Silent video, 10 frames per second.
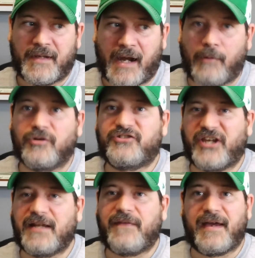I will
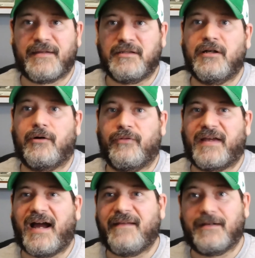say that, you know, the
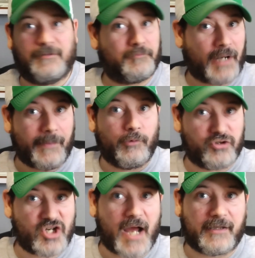guy that probably
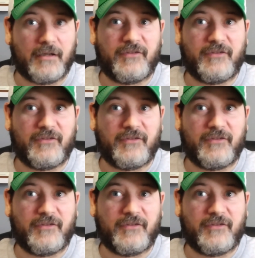will shock you,